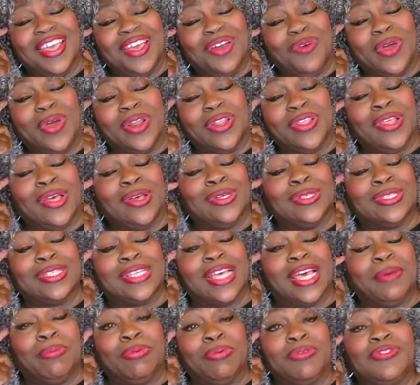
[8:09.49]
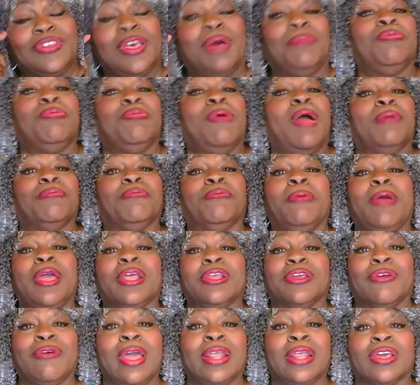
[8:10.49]
one of those
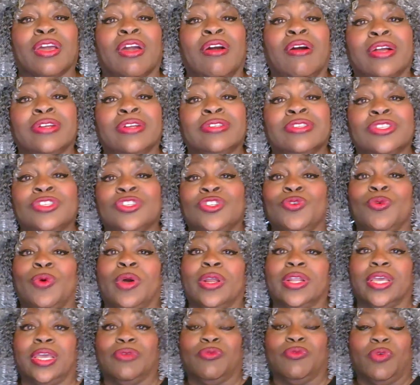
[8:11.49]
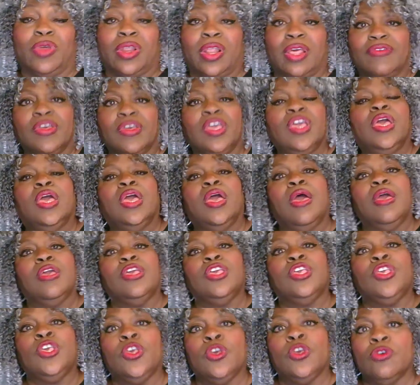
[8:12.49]
subprime credit cards that you want to get rid of,
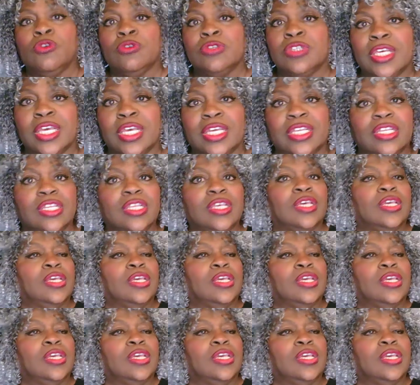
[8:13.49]
use it.